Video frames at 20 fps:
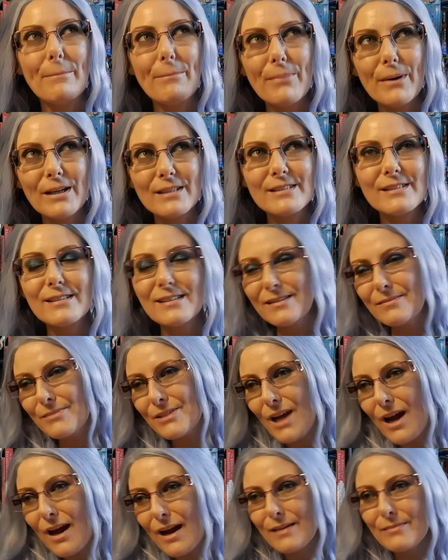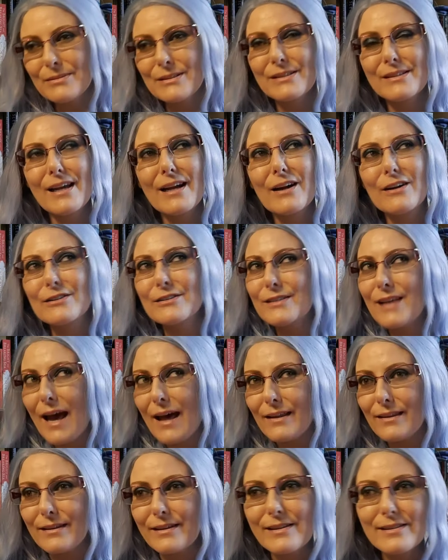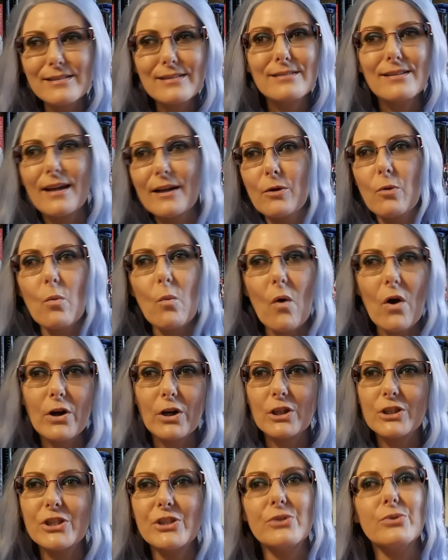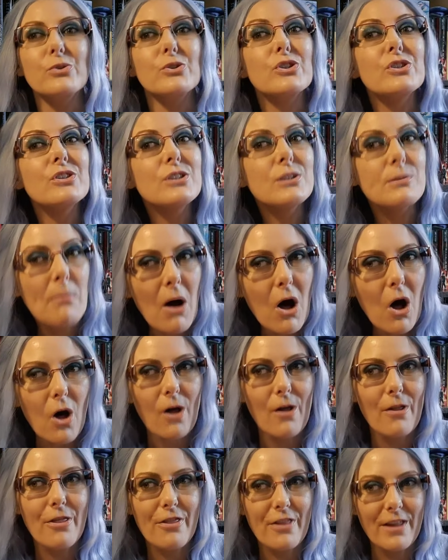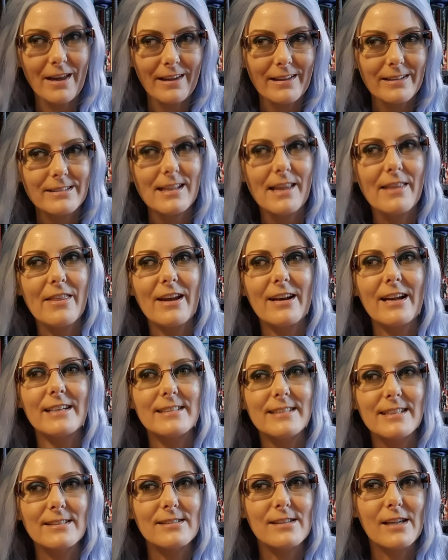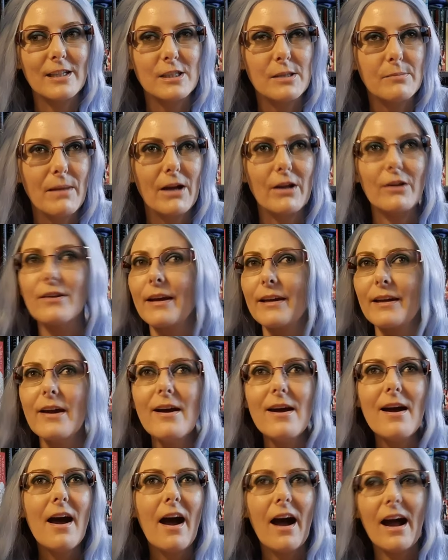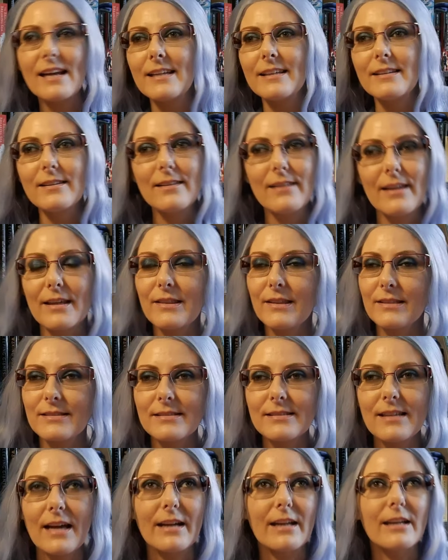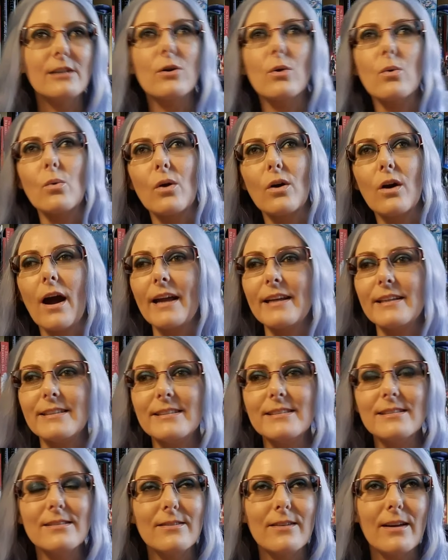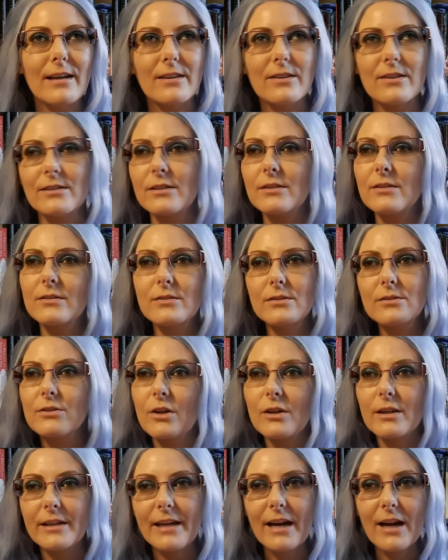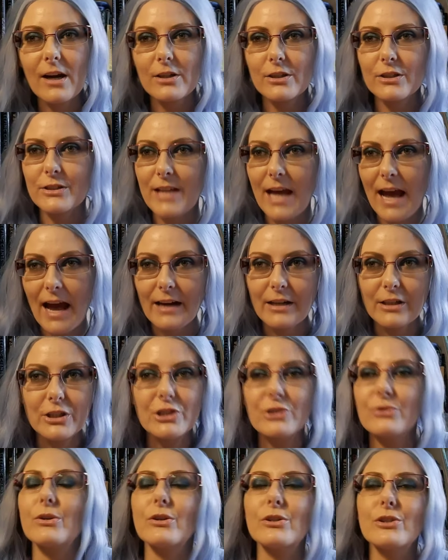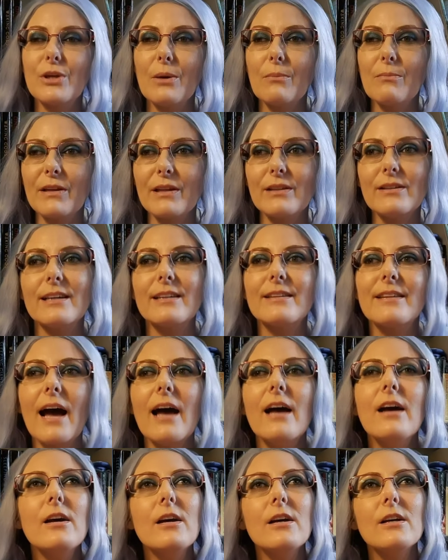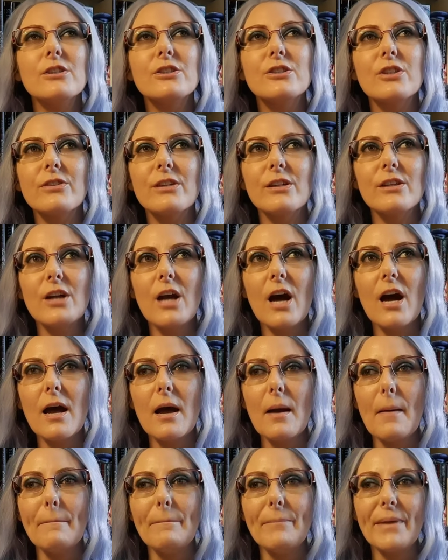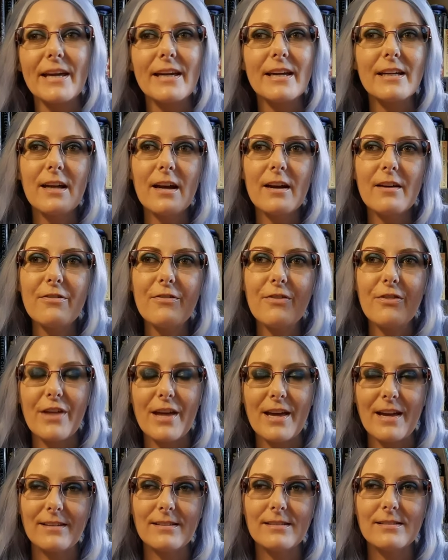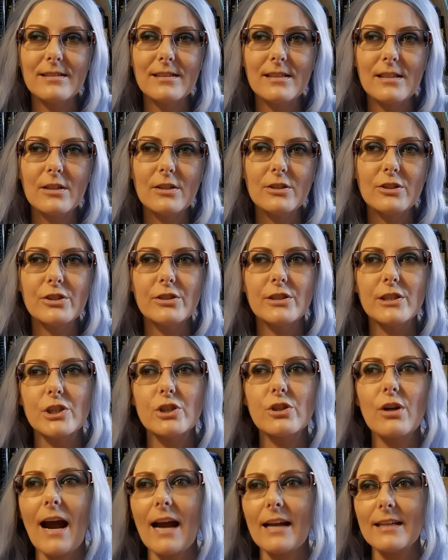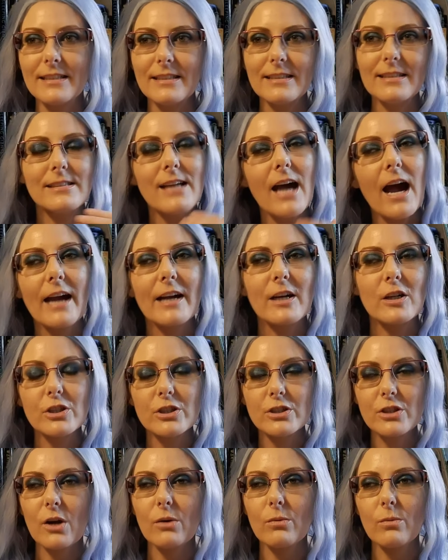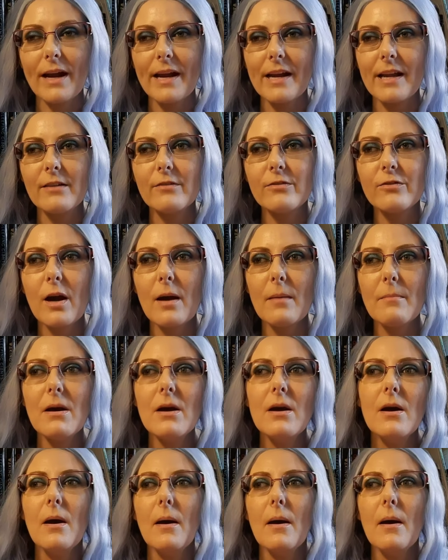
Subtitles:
but sometimes there's at least like 1 or 2 small things that I disliked about it. Like, I didn't like the setting, or I didn't like this certain character's attitude or something like that. So they're not big enough things to detract an entire star rating from,